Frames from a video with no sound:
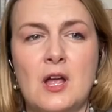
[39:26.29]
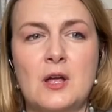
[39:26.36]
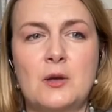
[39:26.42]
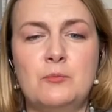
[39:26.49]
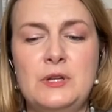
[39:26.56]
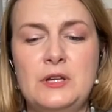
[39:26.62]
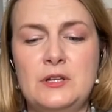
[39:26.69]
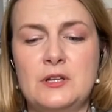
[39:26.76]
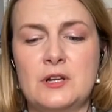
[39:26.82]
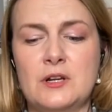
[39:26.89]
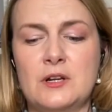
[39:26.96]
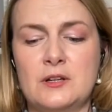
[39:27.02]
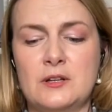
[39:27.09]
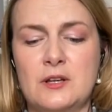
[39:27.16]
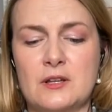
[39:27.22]

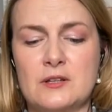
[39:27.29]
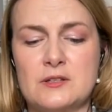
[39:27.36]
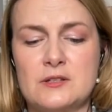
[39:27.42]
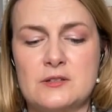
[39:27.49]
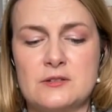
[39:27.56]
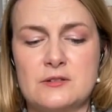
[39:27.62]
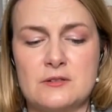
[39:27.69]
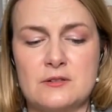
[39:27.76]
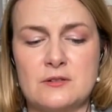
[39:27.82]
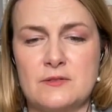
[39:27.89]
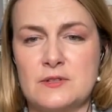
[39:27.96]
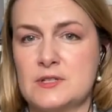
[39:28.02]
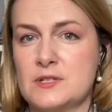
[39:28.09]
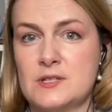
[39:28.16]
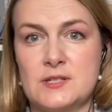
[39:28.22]
media, against the
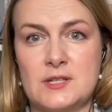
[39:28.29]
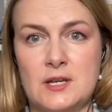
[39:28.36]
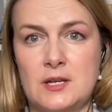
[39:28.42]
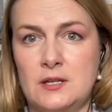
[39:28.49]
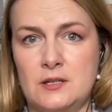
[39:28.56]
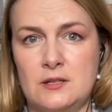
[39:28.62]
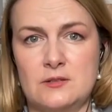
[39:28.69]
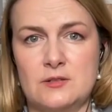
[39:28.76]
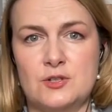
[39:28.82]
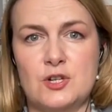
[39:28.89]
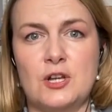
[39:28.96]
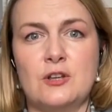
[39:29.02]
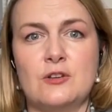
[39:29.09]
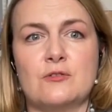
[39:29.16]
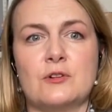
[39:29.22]
society in
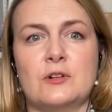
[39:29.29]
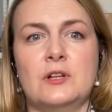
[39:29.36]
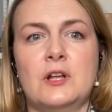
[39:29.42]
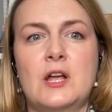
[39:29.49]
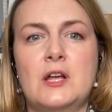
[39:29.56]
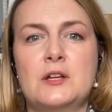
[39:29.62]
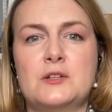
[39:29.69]
general.